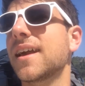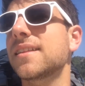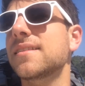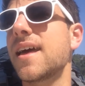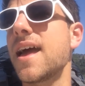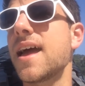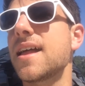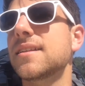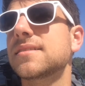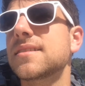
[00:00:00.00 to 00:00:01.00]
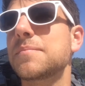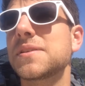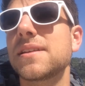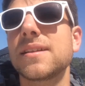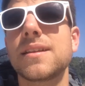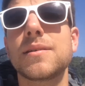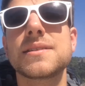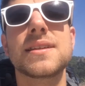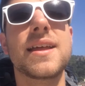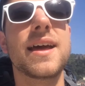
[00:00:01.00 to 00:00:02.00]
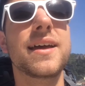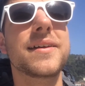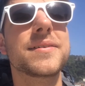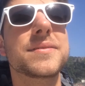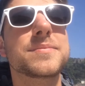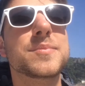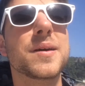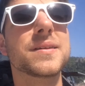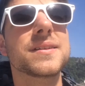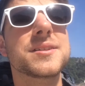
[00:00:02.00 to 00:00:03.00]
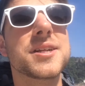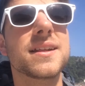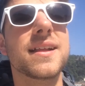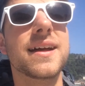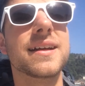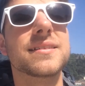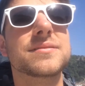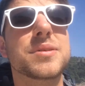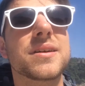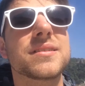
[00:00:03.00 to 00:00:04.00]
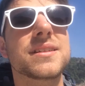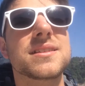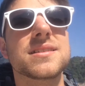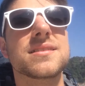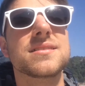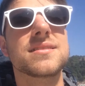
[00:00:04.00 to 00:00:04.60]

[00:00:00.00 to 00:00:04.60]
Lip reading: And then slept in a little bit today, partly jet lag, partly just